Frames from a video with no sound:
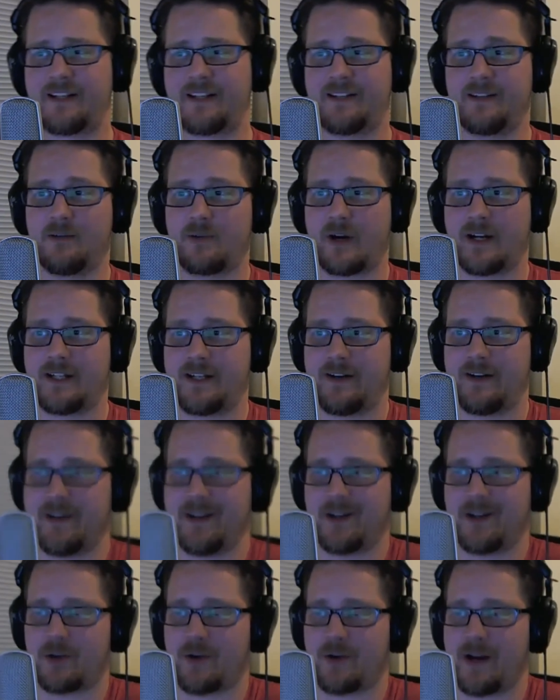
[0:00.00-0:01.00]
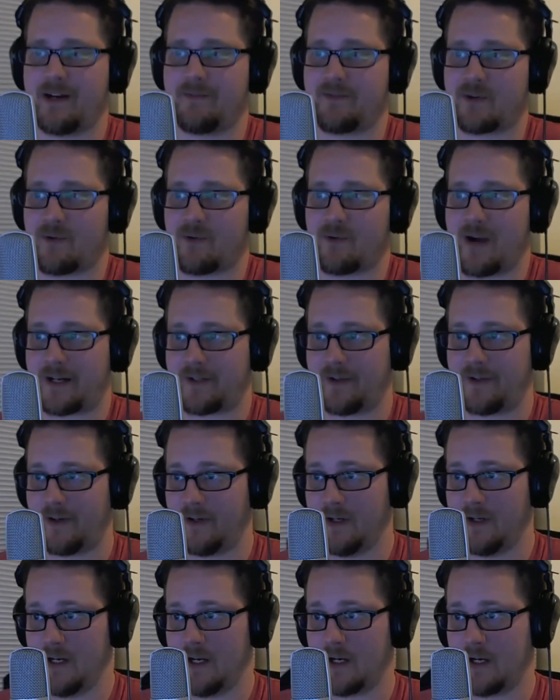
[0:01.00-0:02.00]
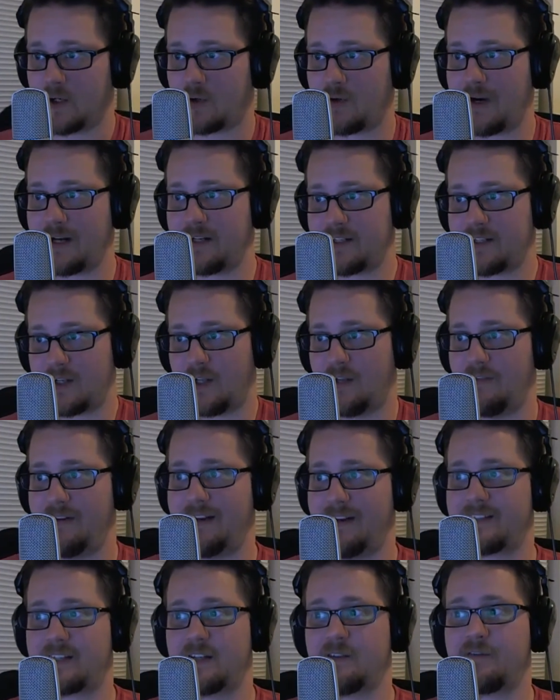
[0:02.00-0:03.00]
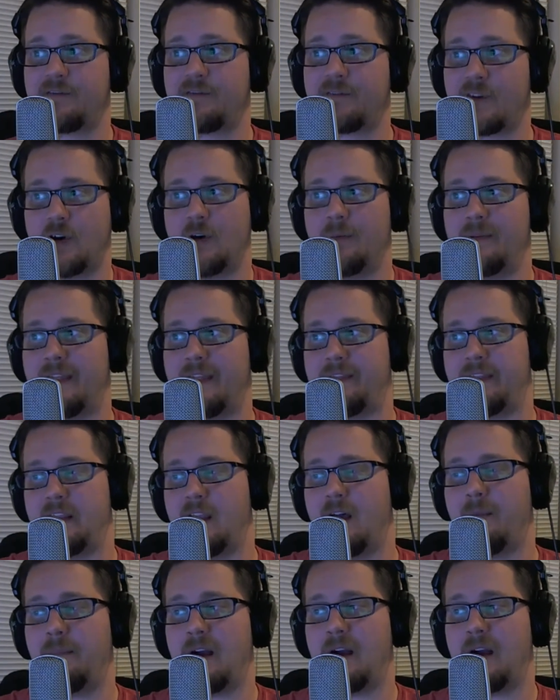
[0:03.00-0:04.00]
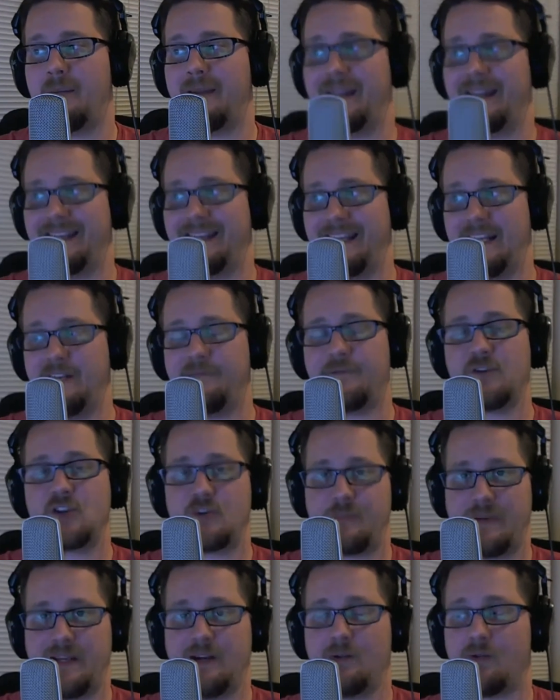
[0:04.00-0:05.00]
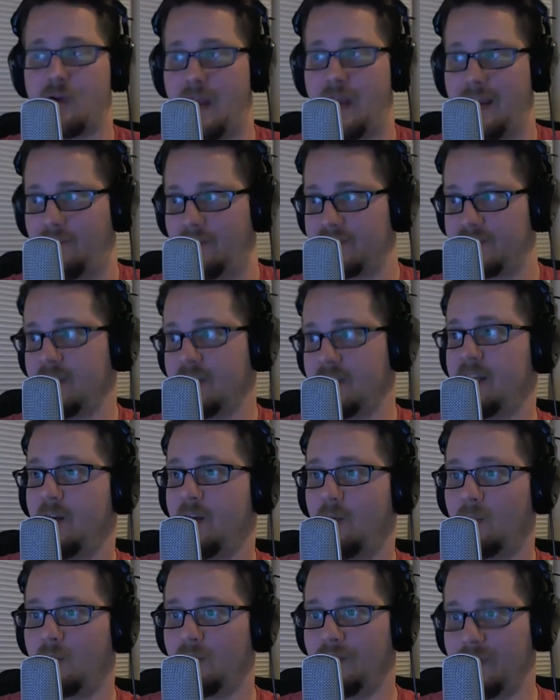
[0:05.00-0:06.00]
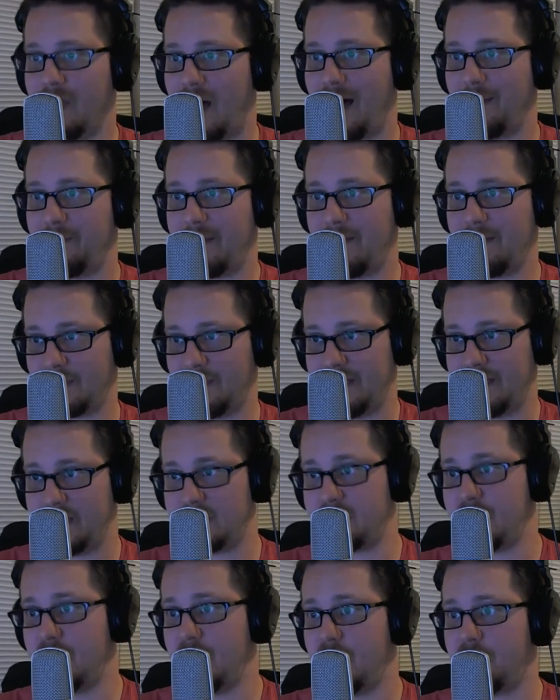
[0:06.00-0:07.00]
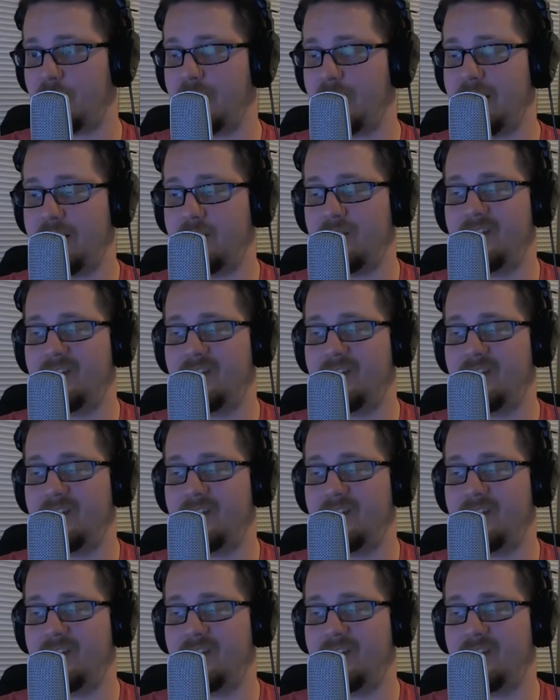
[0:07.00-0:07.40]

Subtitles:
Criterion creative director Craig Sullivan has confirmed that the upcoming Need for Speed Rivals will not be released for either